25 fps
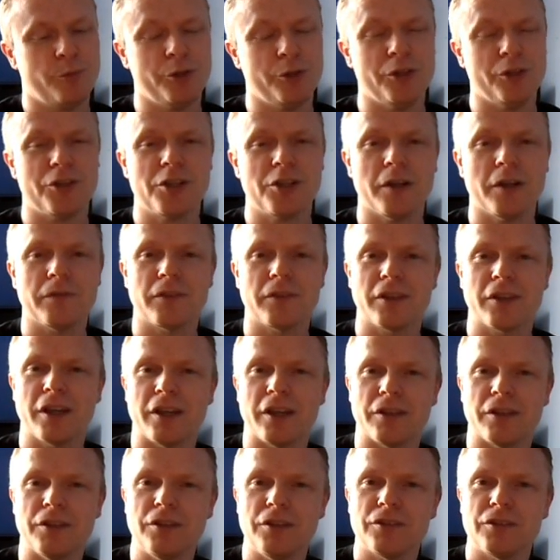Pretty chuffed to
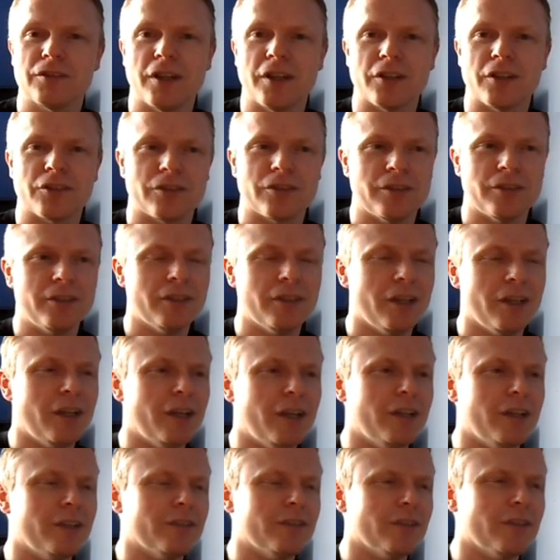get this actually.
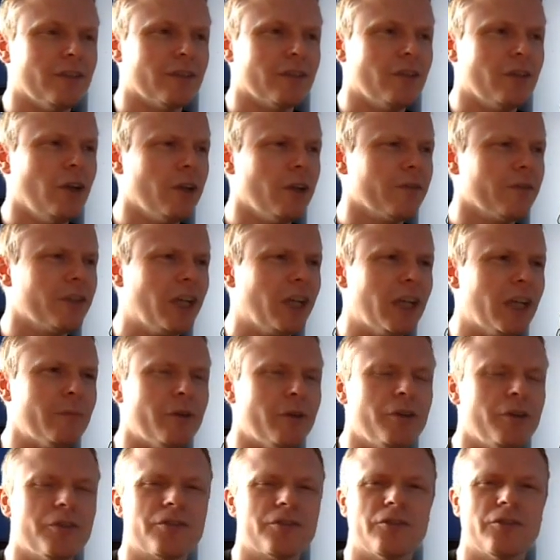Kind of
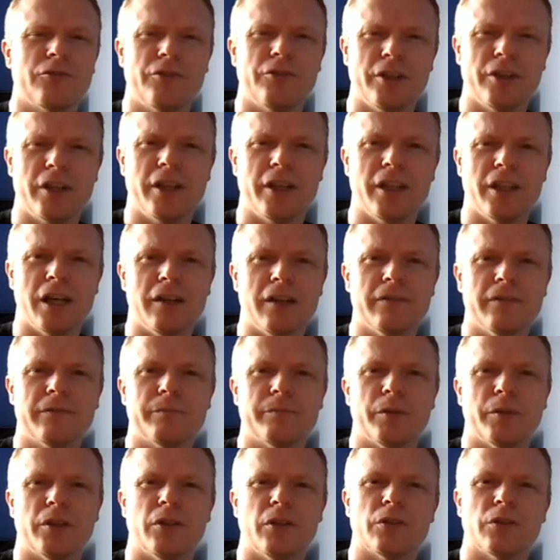game I used to really
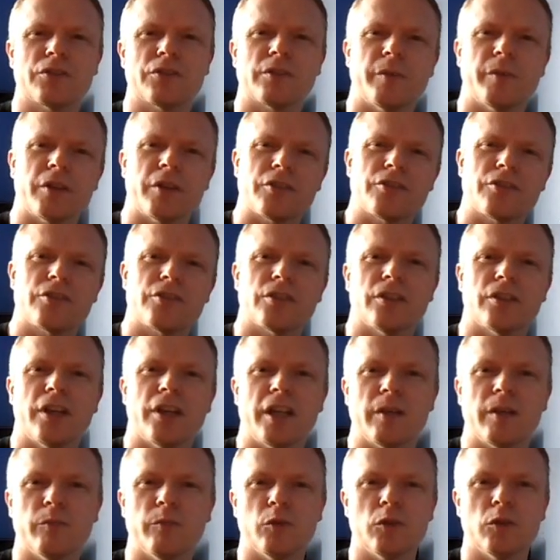love, but not so much
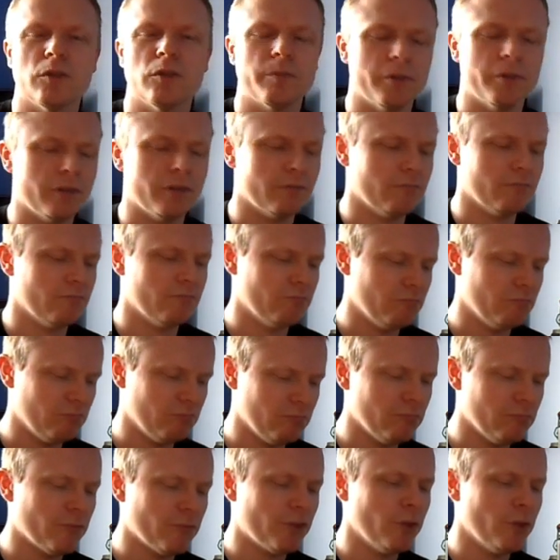anymore, but
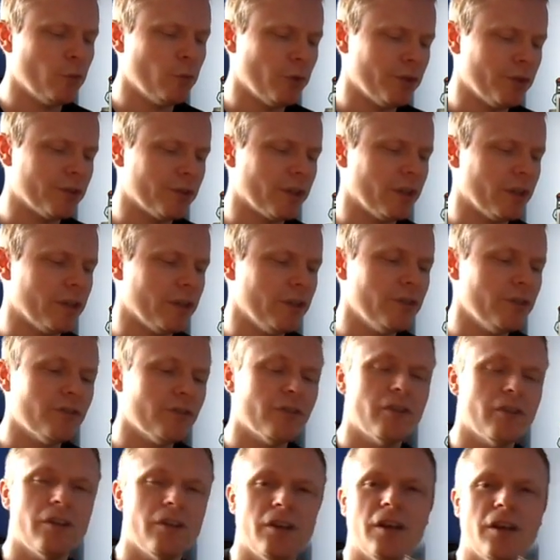still wanted to get
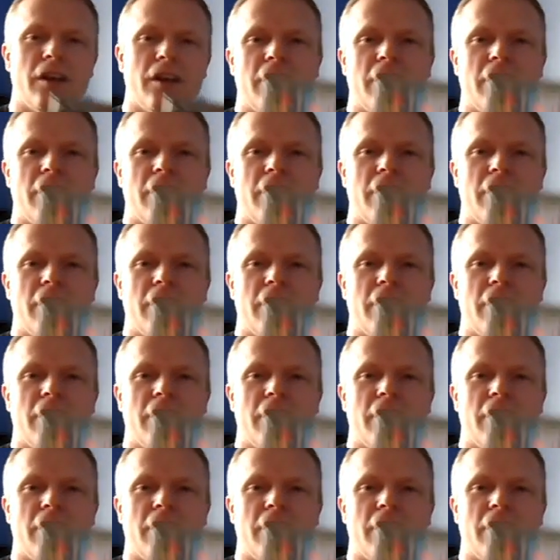this.